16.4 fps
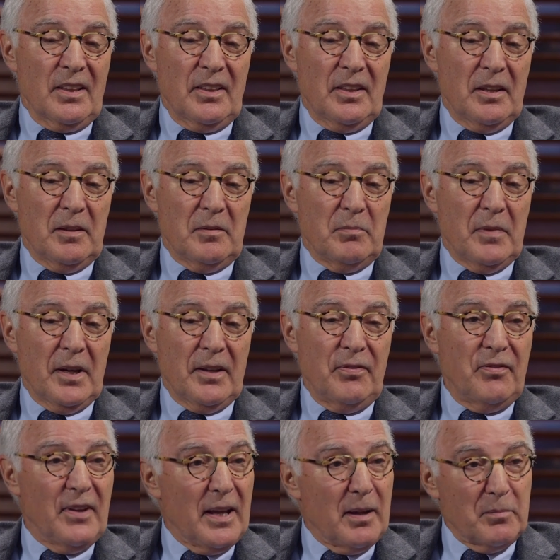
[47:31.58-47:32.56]
that my
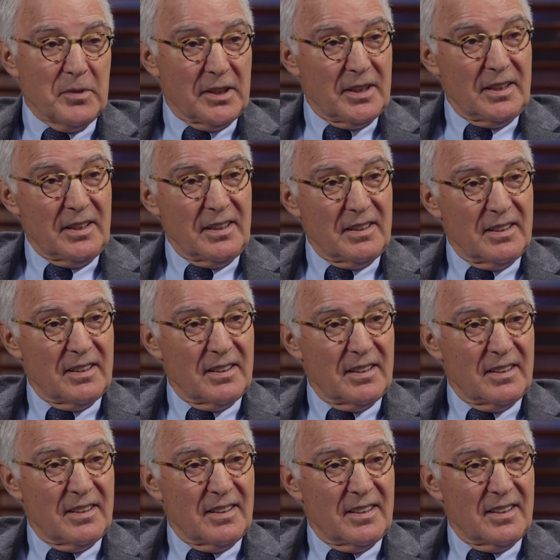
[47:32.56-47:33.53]
family
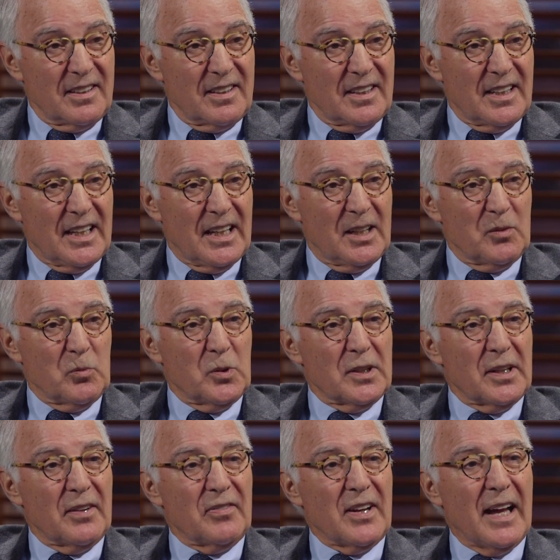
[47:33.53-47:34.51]
and
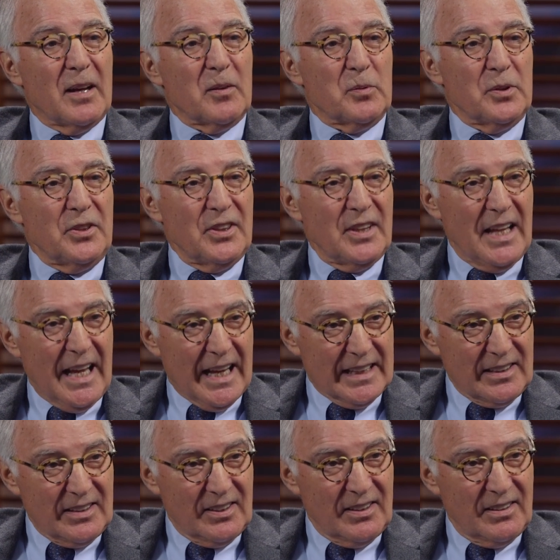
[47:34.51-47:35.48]
what I've got with
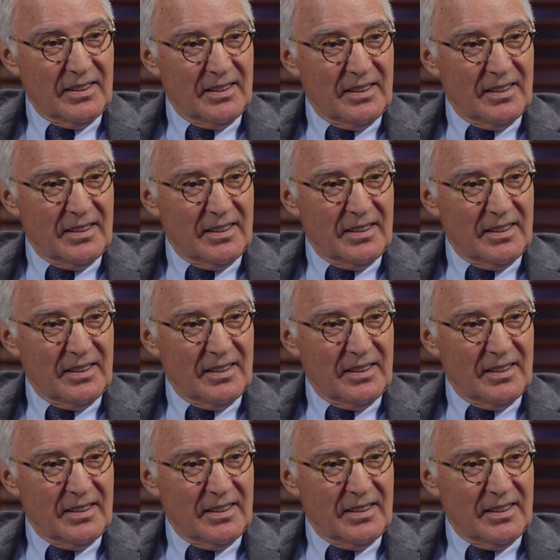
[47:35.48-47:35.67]
that